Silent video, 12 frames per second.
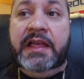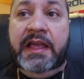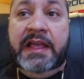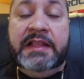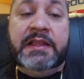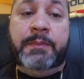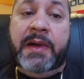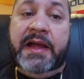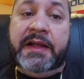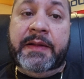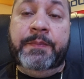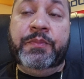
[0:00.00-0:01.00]
in the
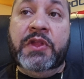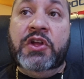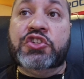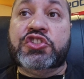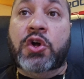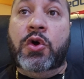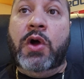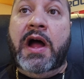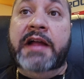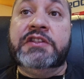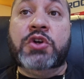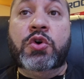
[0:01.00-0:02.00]
bike. So
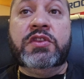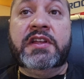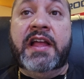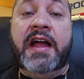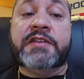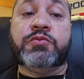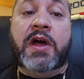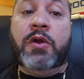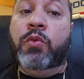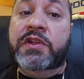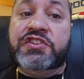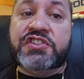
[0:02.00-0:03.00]
I told the guys, why
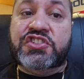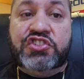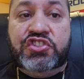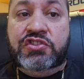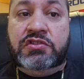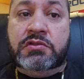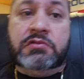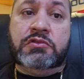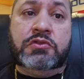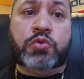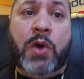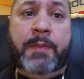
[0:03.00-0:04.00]
don't we just
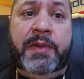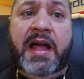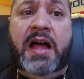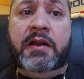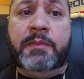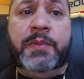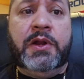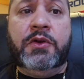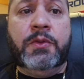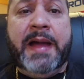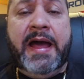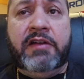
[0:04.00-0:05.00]
swap it out and put a
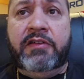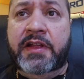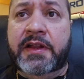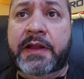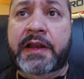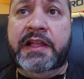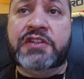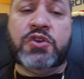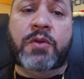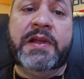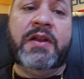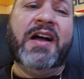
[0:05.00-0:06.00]
new battery in? And he
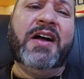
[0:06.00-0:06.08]
told me,